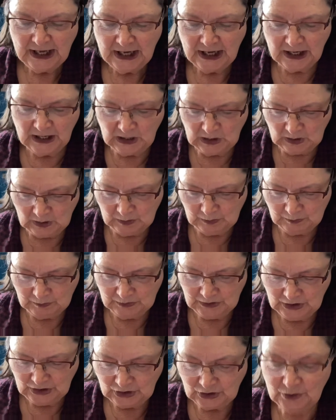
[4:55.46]
Um,
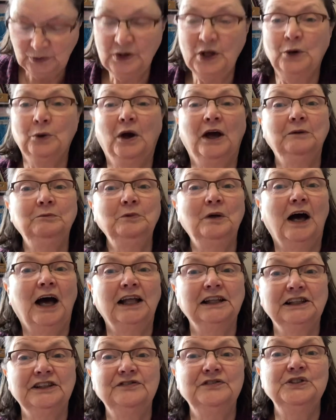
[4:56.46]
you know, I, I
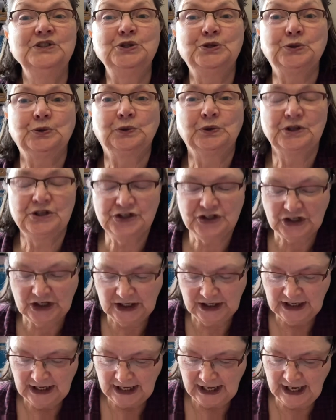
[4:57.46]
live in
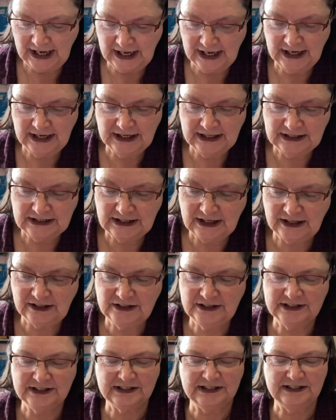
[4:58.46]
Georgia, and
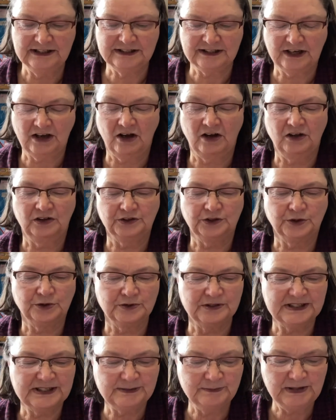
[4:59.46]
this is called
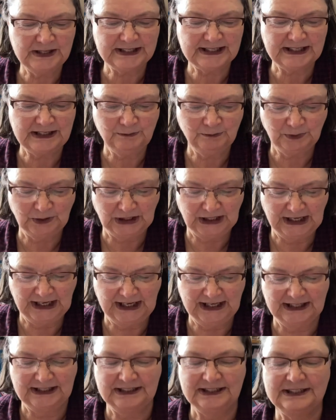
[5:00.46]
Christmas in
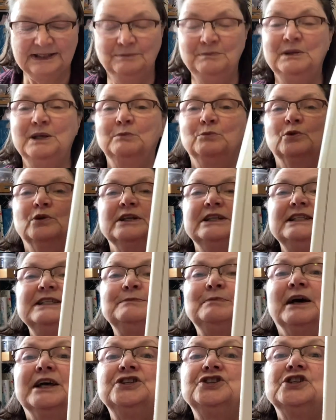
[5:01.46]
Plains Memories
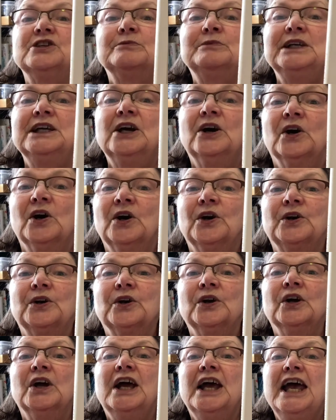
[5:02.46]
by Jimmy
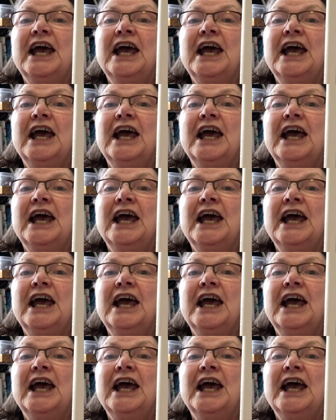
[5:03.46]
Carter.